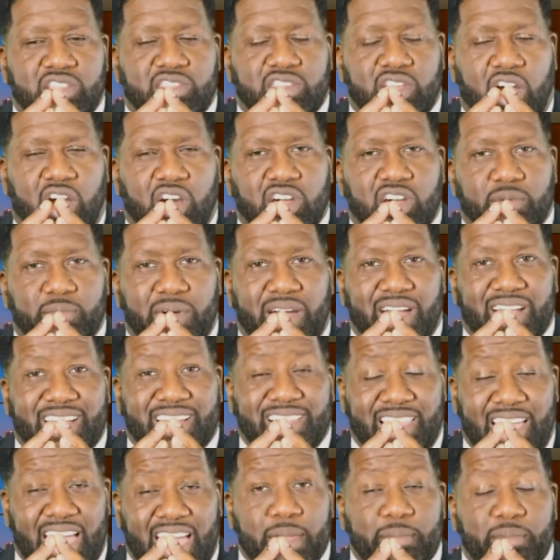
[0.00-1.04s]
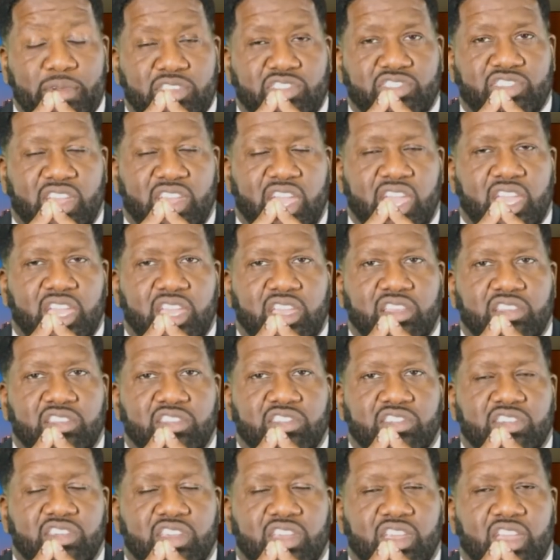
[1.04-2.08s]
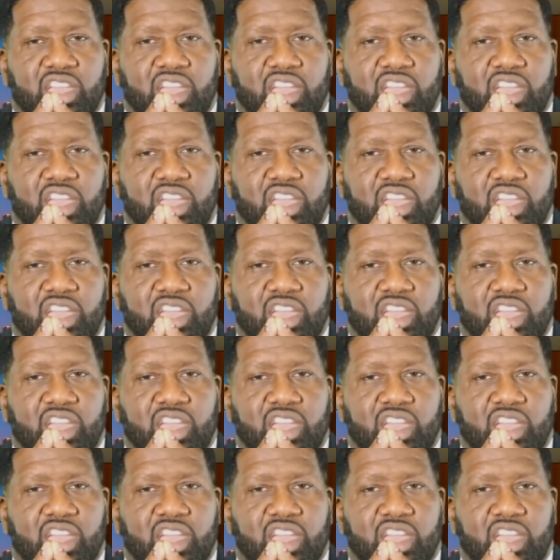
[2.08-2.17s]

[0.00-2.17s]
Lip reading: talking about climate change